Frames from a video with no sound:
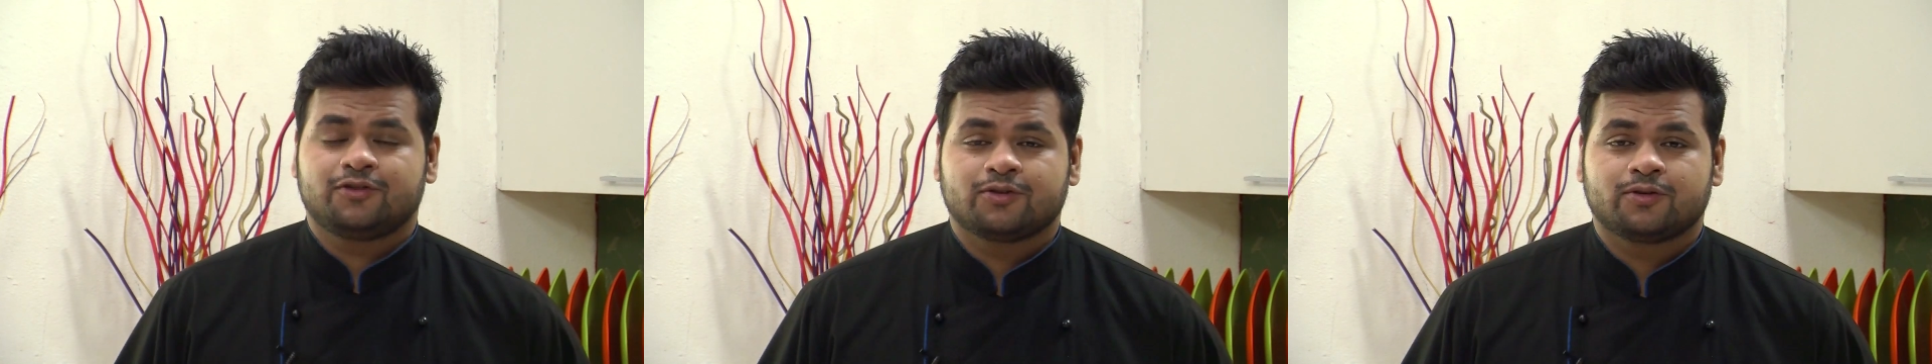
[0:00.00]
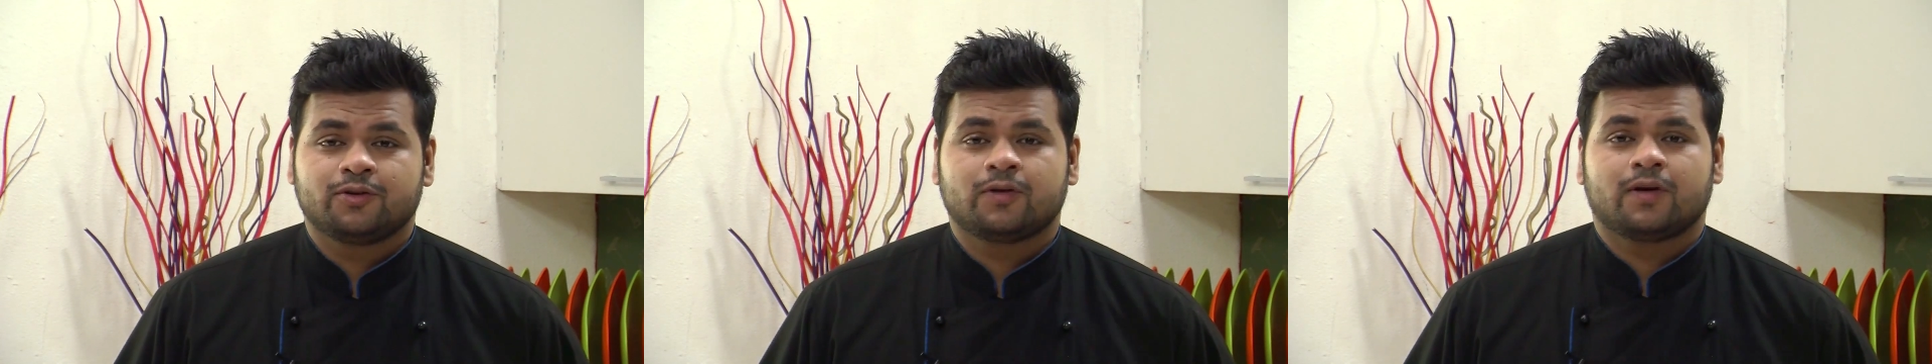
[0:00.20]

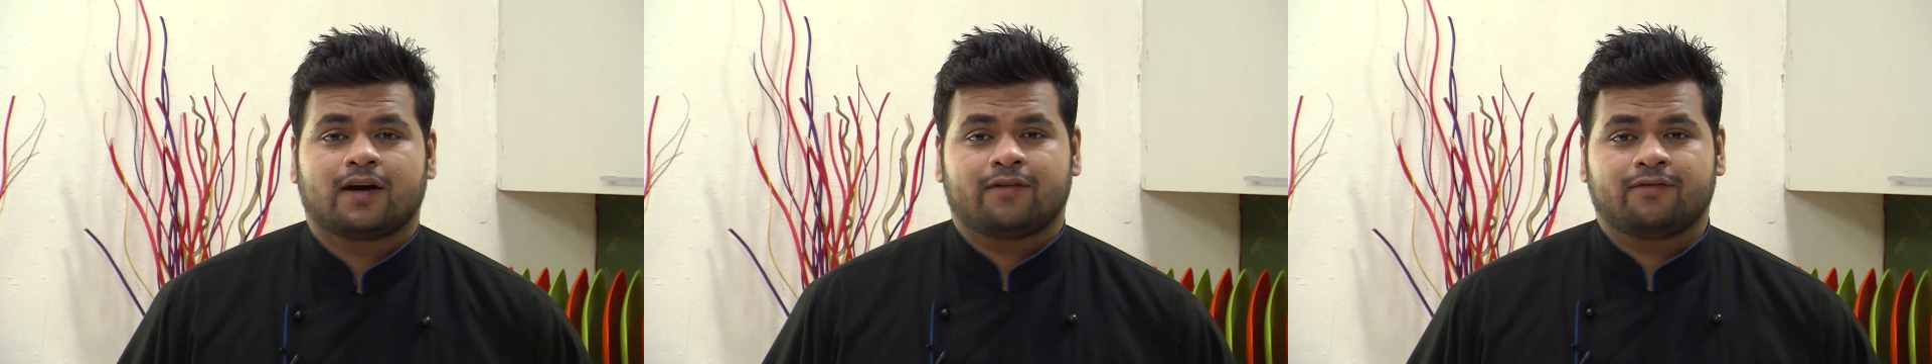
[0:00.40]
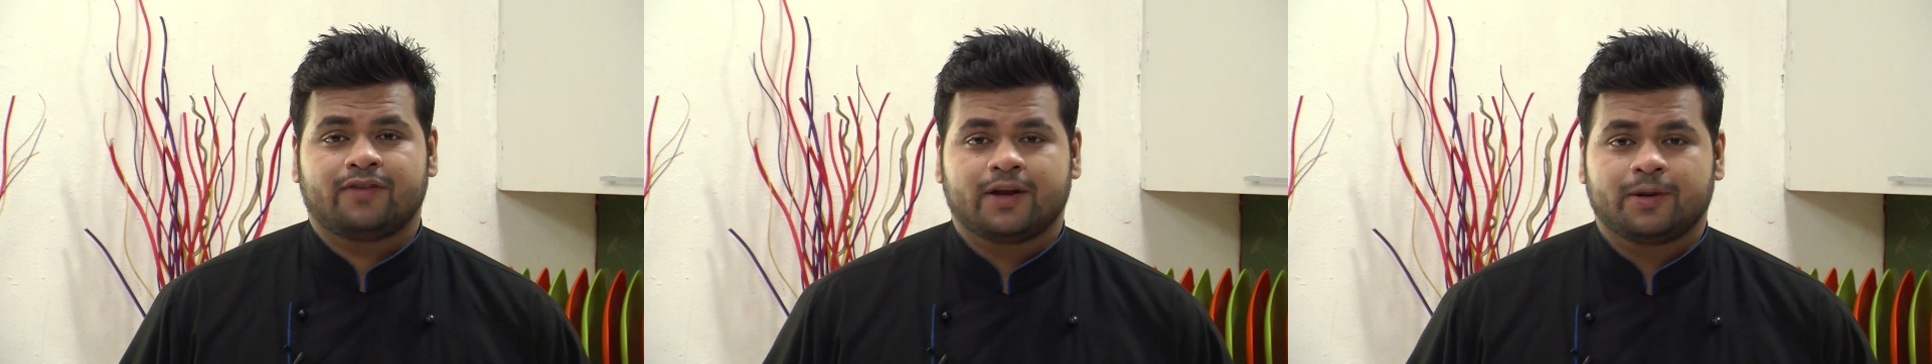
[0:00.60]
show you
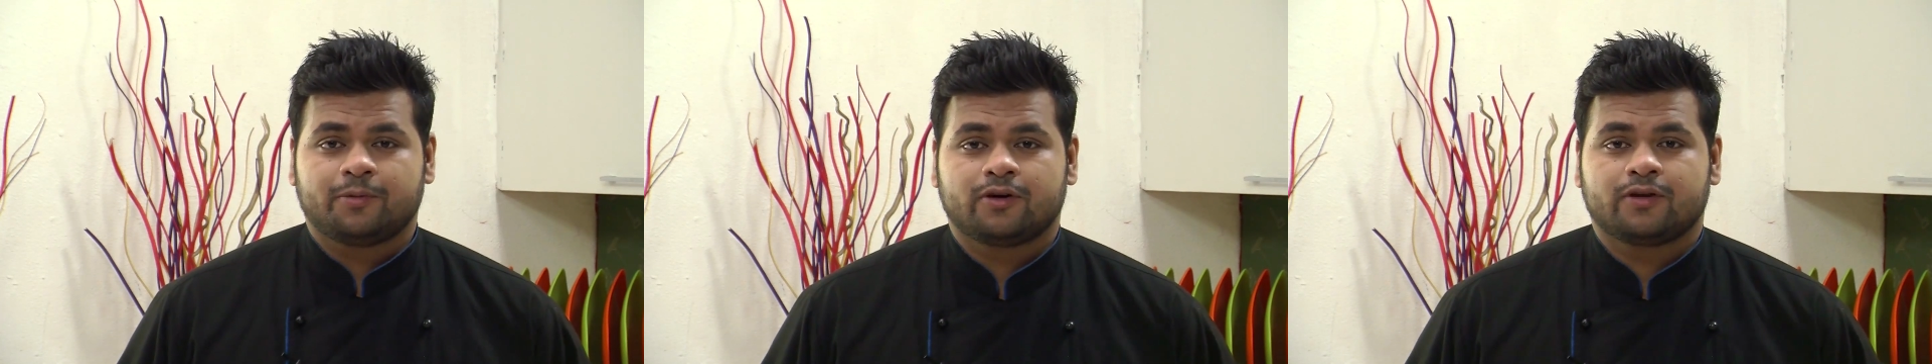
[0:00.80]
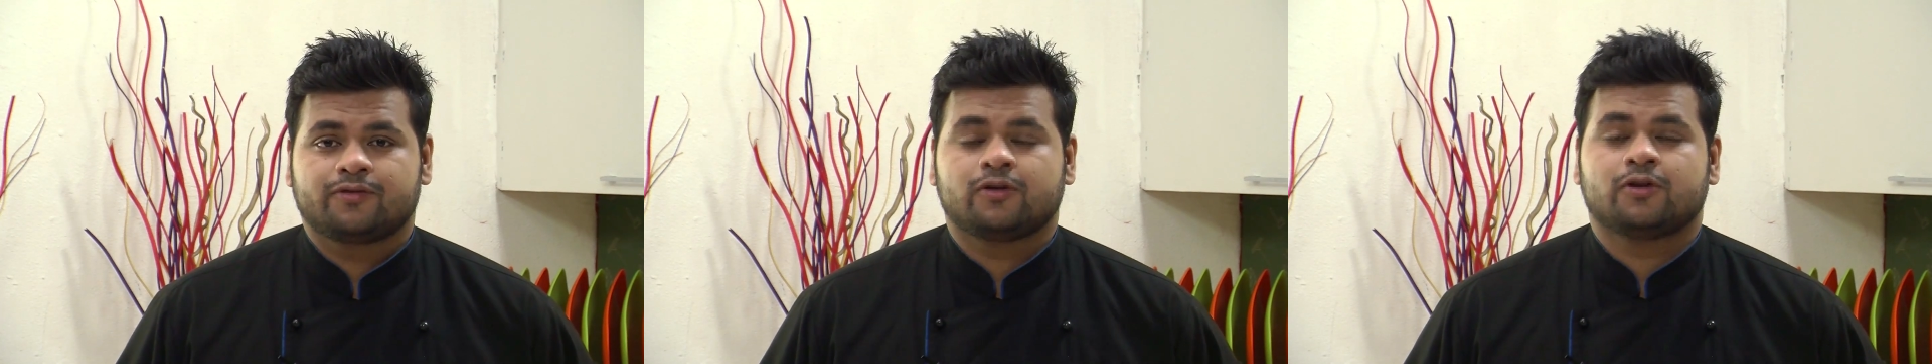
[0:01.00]
a very
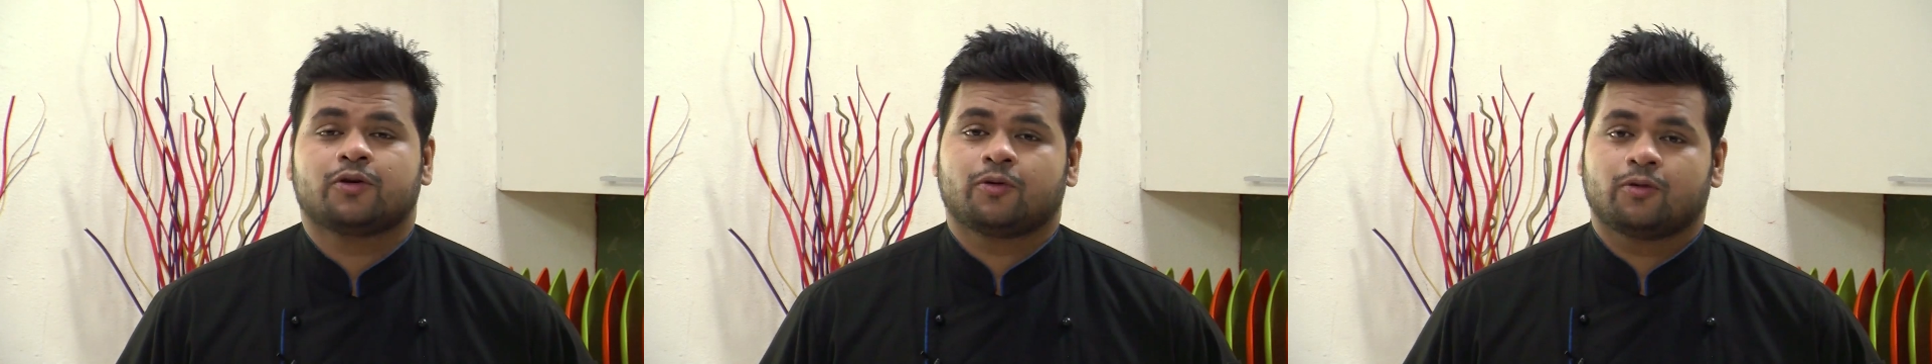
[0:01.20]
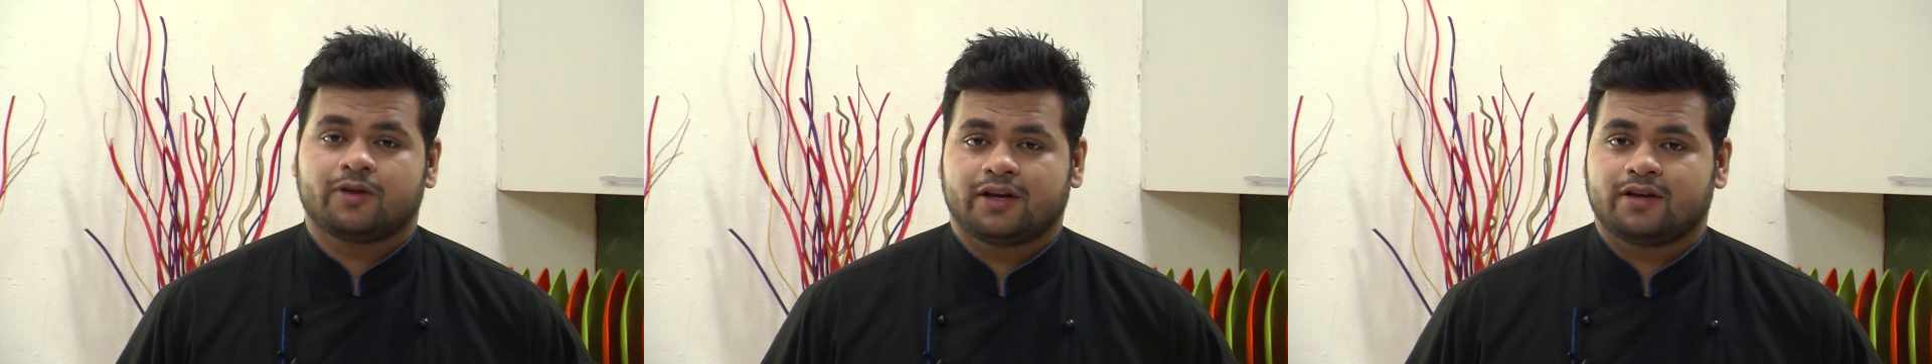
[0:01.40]
beautiful
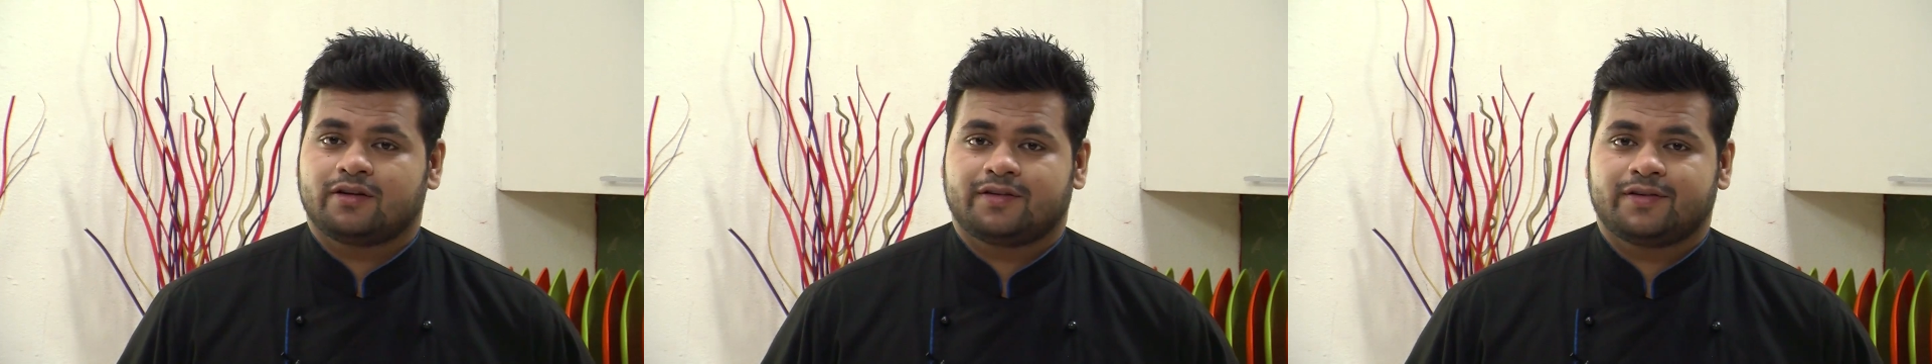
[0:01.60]
Korean